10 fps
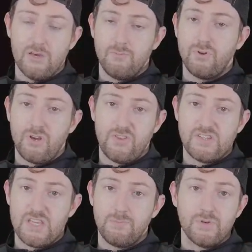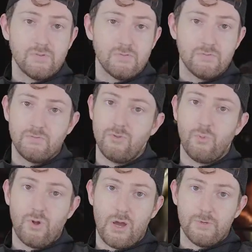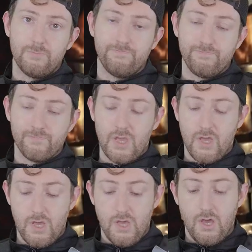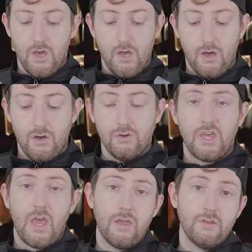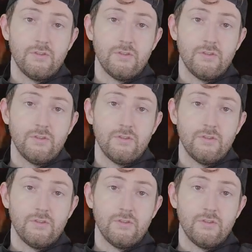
put it on the tip, no problem. Okay,